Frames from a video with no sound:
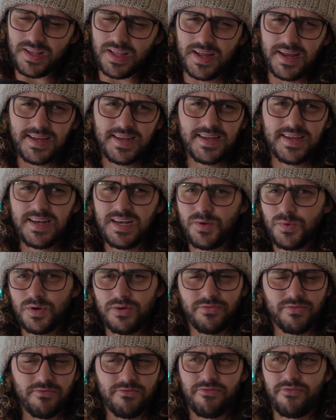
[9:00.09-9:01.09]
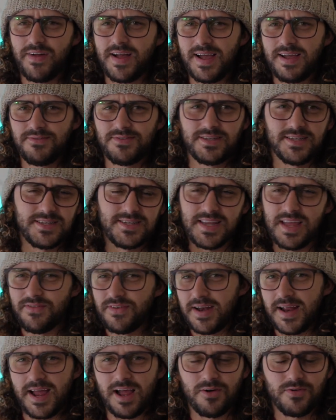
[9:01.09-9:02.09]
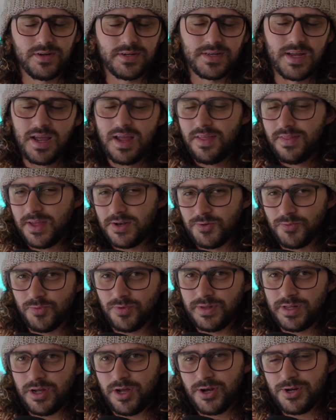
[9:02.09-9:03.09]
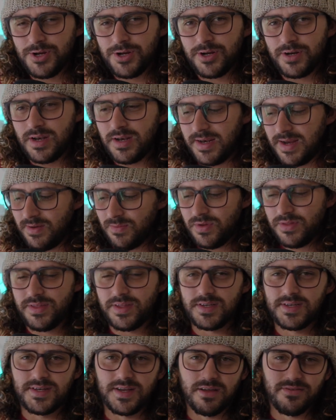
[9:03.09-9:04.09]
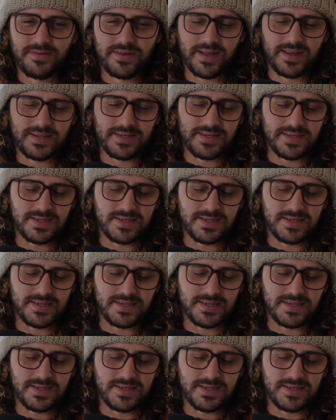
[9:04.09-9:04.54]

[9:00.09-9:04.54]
I get anywhere from 5 to 7 hours. That's really all you're going to need with this stuff, guys.